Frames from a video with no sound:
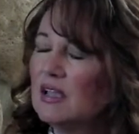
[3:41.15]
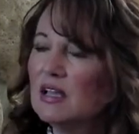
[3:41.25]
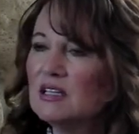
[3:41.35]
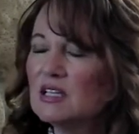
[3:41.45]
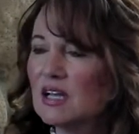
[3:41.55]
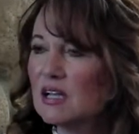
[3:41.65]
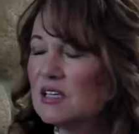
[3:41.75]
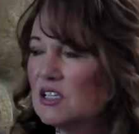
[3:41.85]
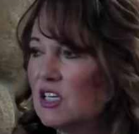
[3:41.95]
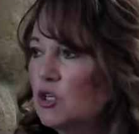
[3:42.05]
Kids that
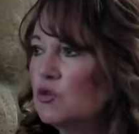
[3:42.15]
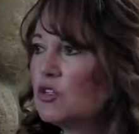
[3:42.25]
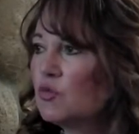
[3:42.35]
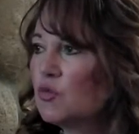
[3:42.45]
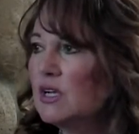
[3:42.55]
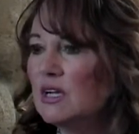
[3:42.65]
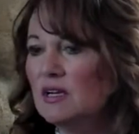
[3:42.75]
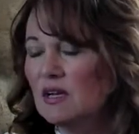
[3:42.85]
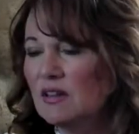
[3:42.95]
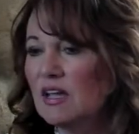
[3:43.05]
continue to
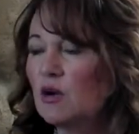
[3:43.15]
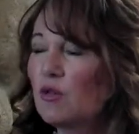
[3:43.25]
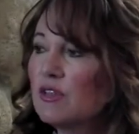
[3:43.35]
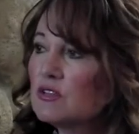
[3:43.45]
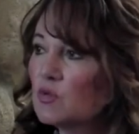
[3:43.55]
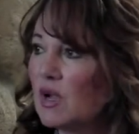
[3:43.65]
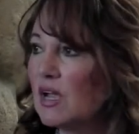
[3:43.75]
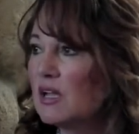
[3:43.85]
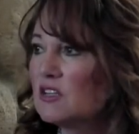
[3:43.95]
read, they go this way.